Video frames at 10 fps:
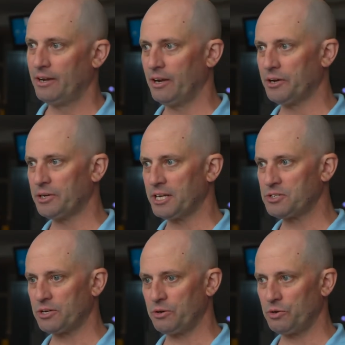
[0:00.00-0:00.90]
You need
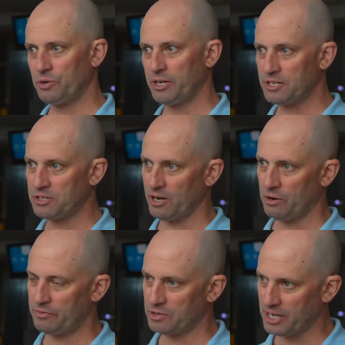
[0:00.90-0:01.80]
to know
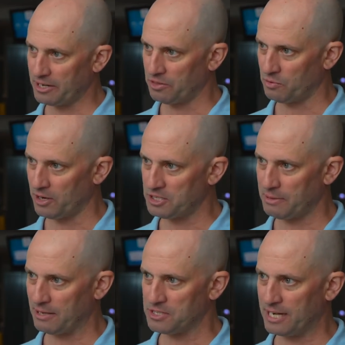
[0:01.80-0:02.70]
if you're taking the right
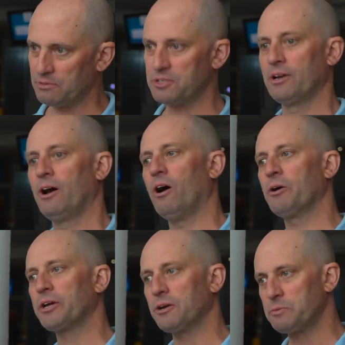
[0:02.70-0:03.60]
amount out. Are
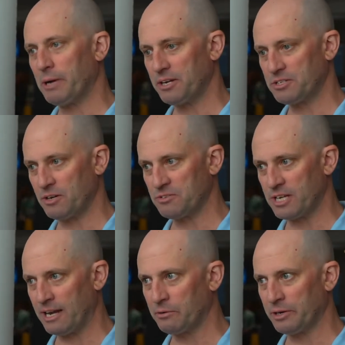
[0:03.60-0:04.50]
you going to pay yourself
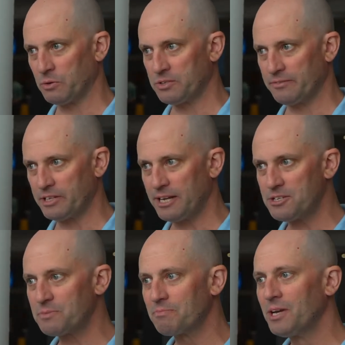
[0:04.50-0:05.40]
salary or
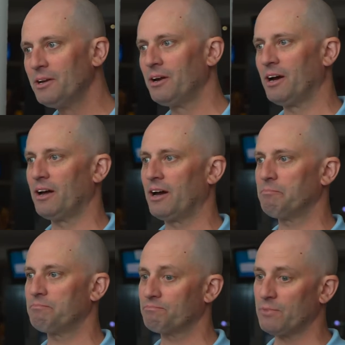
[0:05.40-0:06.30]
dividends?
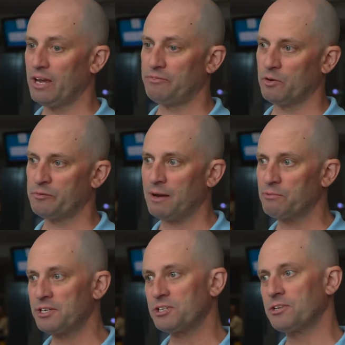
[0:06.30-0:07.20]
If you're VAT
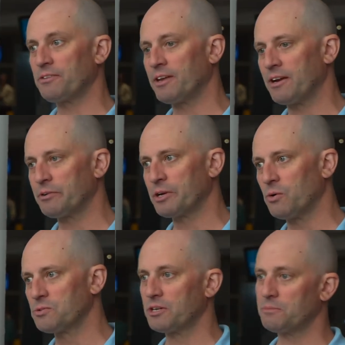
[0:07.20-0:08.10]
registered, then every
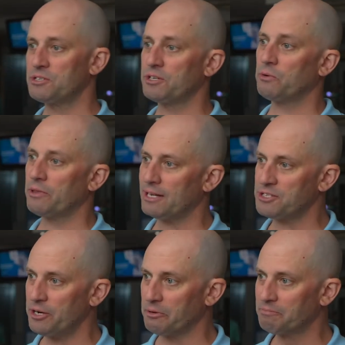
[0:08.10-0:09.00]
quarter you must deal with that
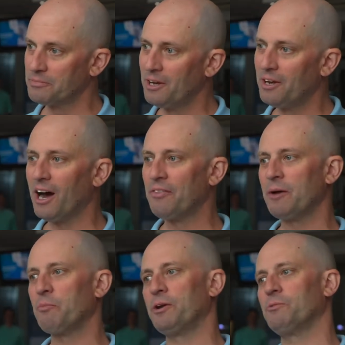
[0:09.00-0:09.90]
too. And
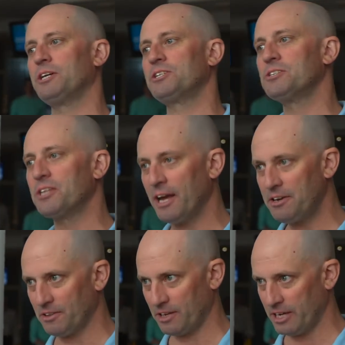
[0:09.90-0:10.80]
then when it reaches the
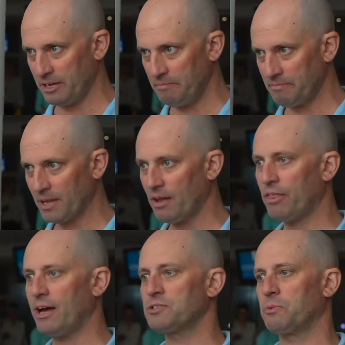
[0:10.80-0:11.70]
end of the year,
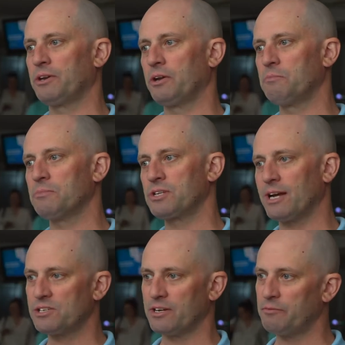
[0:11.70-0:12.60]
that's when you must
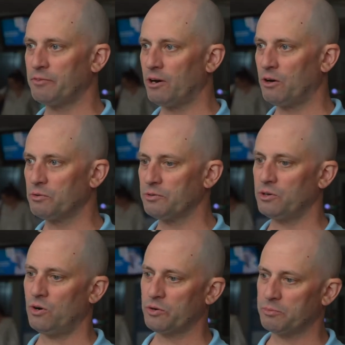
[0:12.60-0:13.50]
actually file
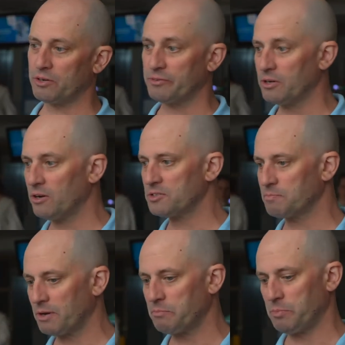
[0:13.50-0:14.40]
all your profit and loss,
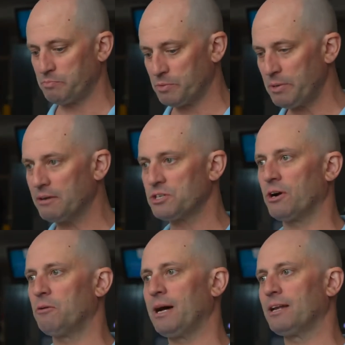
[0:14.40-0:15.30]
prepare a
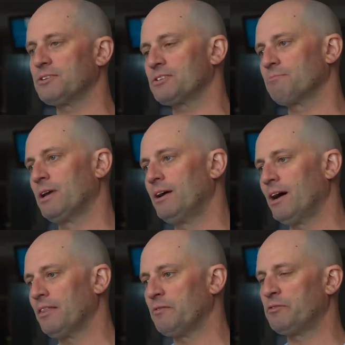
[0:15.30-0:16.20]
trial balance,
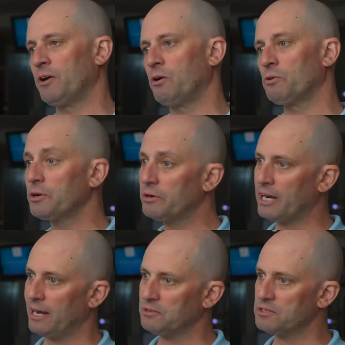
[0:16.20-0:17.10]
and then file your
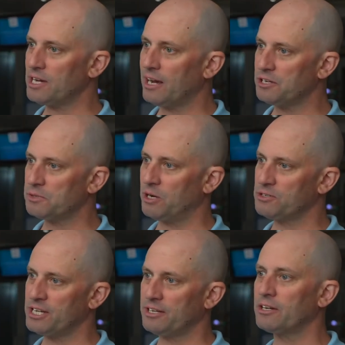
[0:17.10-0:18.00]
accounts to
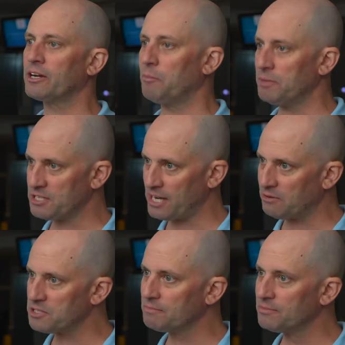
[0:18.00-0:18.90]
HMRC in Companies House.